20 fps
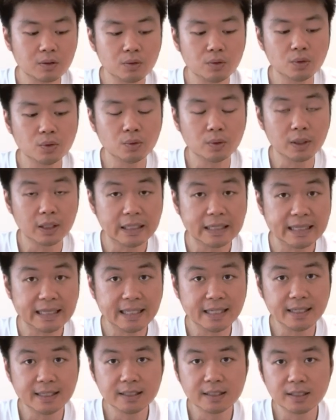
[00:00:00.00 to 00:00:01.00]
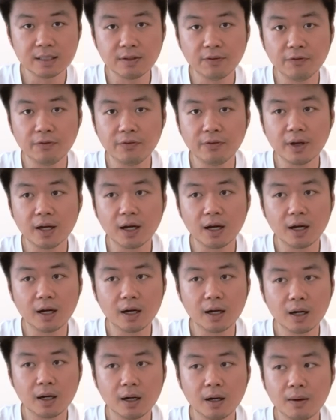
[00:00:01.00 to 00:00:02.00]
to the disc
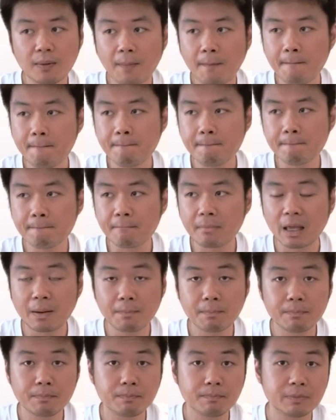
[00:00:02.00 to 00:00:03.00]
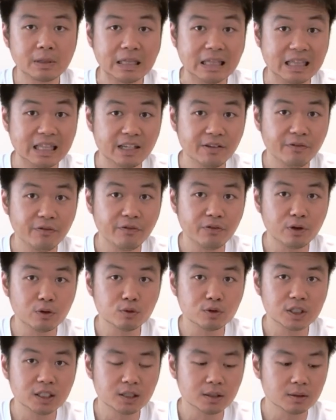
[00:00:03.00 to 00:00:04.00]
via
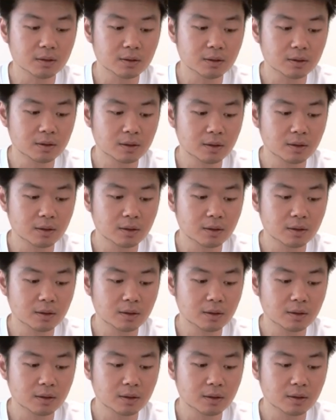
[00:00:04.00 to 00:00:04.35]
diffusion.